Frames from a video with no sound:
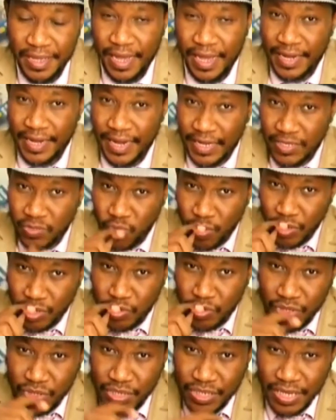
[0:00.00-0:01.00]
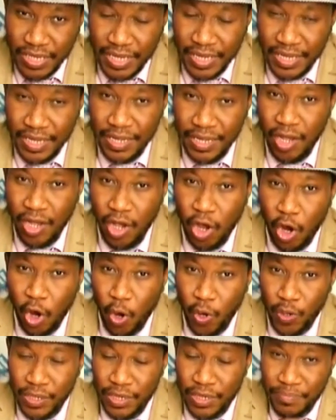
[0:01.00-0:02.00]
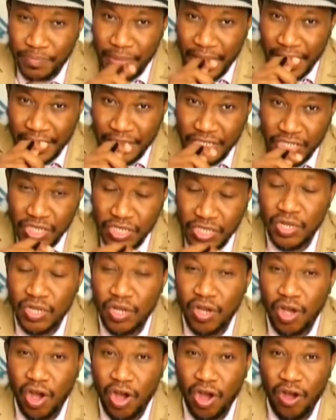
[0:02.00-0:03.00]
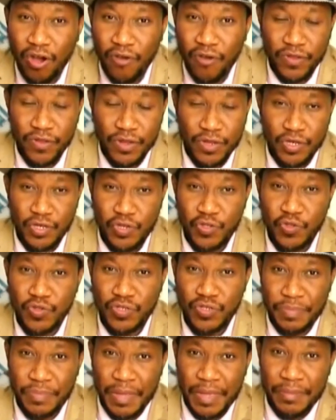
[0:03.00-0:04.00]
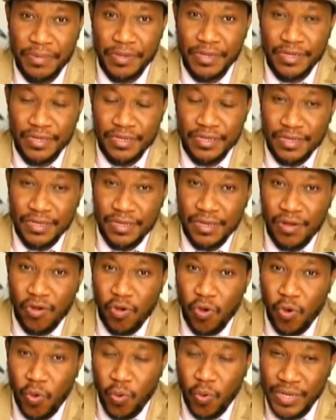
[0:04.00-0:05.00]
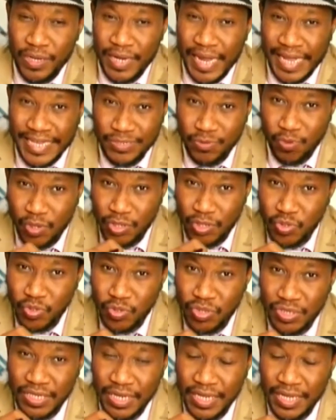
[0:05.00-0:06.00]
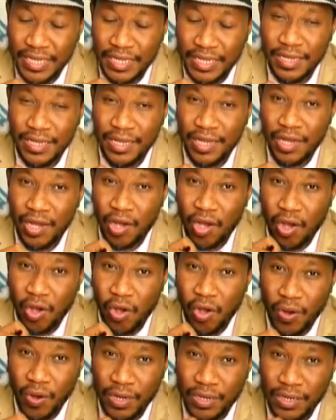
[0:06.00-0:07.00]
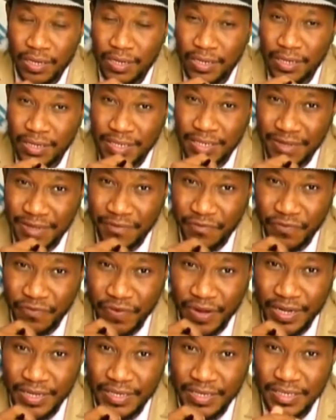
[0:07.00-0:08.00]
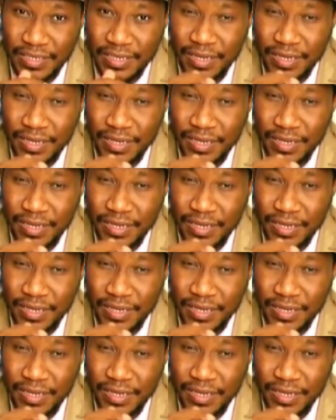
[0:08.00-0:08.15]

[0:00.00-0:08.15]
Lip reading: And that's what you see on the pages of newspaper, or that's what you see on different